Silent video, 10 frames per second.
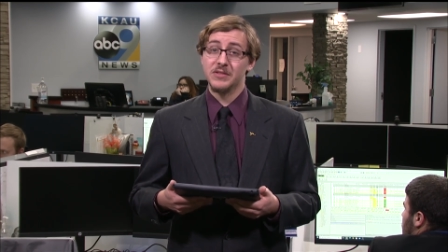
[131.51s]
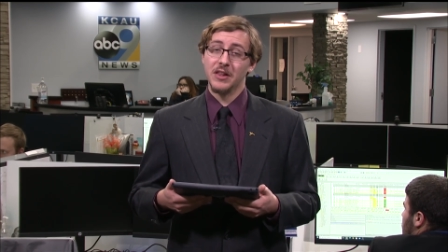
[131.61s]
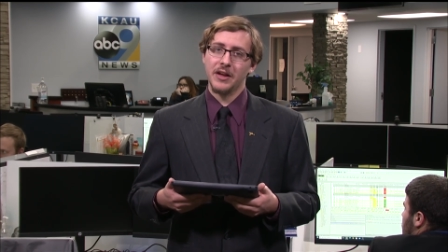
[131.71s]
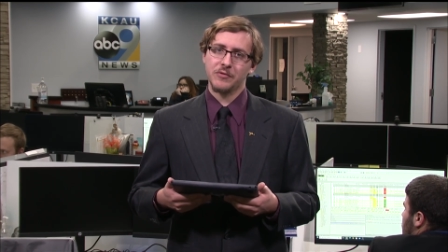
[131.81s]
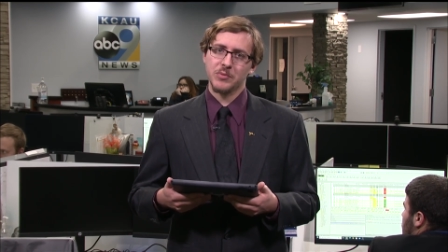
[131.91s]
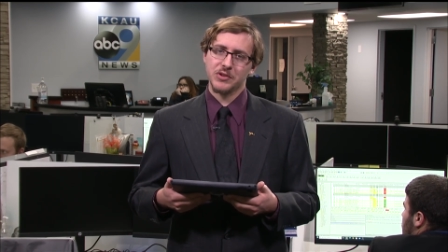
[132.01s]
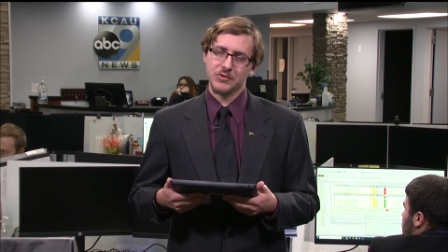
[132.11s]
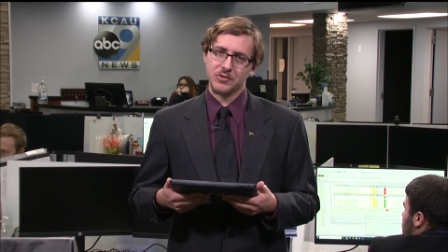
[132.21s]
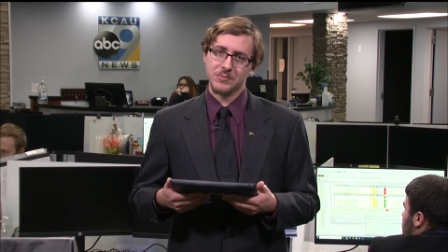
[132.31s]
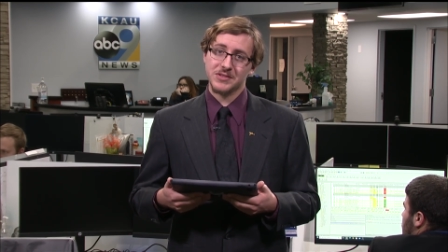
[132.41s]
Live from the
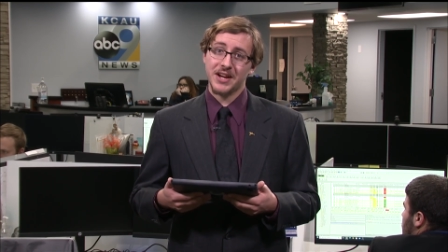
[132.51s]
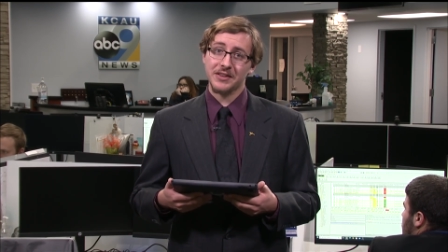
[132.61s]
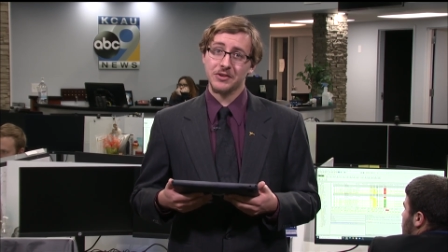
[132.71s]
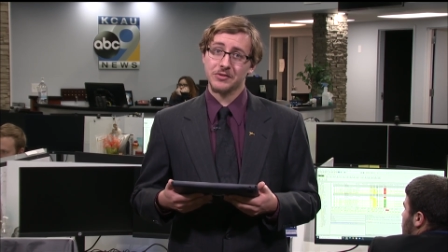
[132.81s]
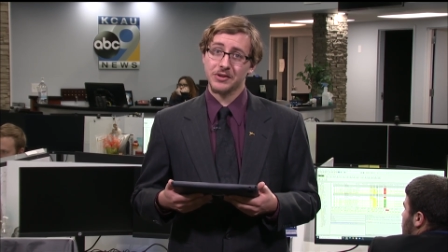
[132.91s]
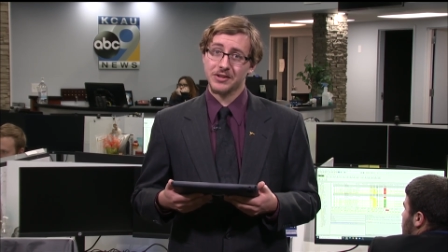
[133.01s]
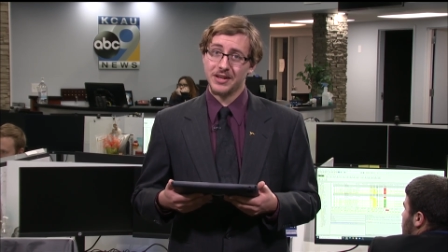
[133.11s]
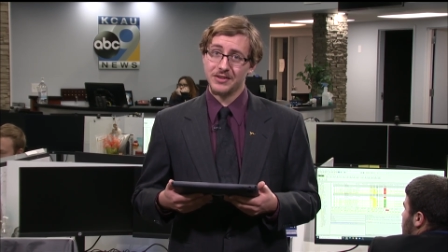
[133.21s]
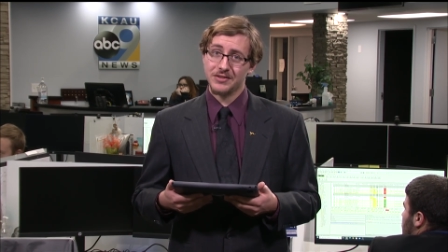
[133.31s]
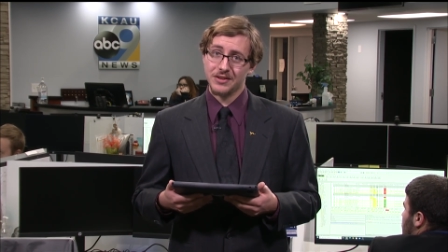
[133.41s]
newsroom, Tyler Euchner,
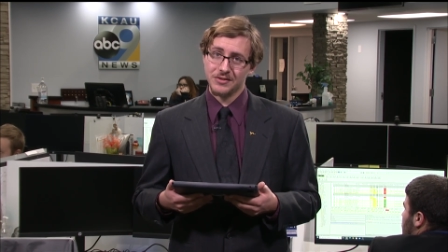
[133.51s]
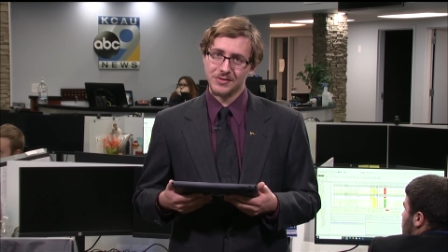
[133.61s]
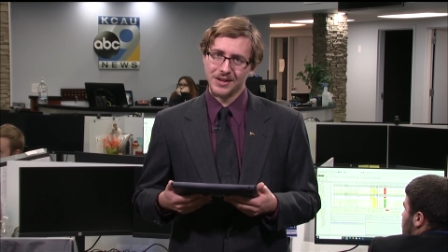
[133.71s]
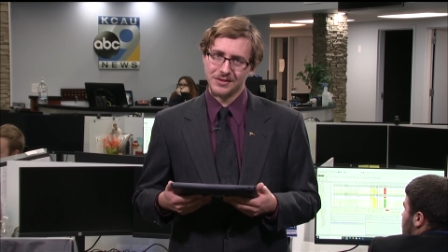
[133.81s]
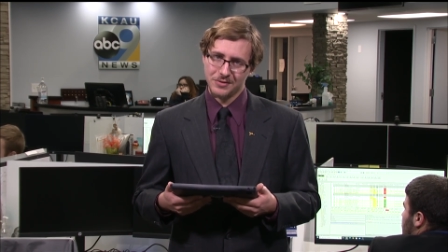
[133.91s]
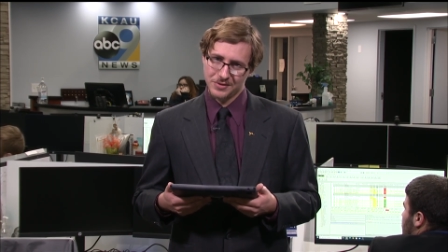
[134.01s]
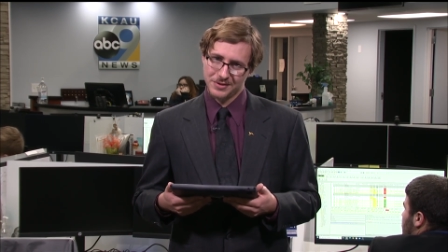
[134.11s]
KCAU 9 News.